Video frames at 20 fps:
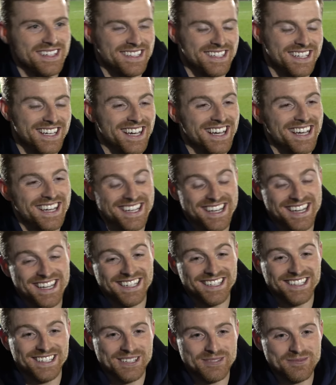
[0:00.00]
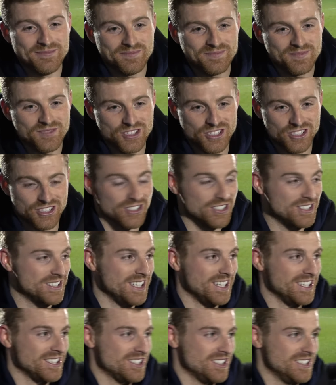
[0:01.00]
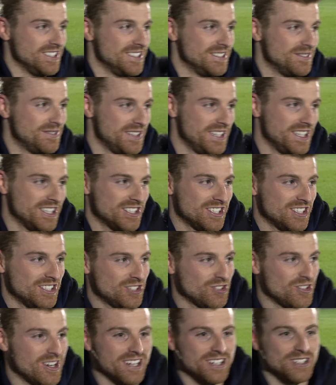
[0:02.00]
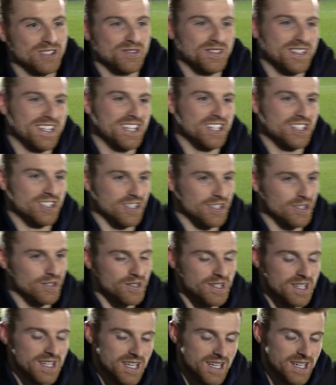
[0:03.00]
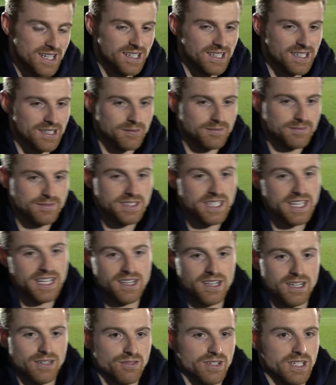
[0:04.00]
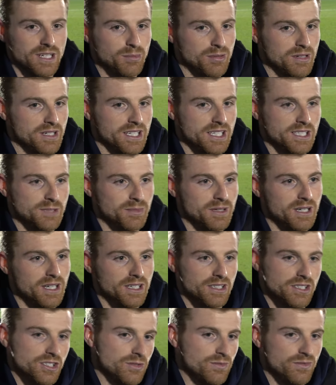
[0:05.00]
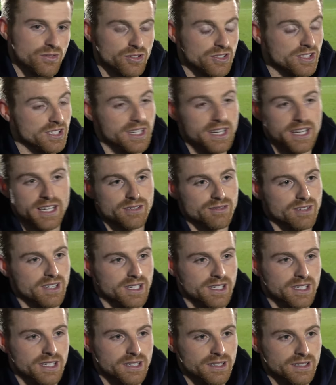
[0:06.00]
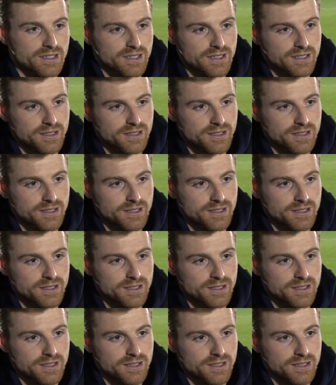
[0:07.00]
Yeah, just good touch and finished. Striker's finished. So yeah, like, really pleased, but just through to the next round now.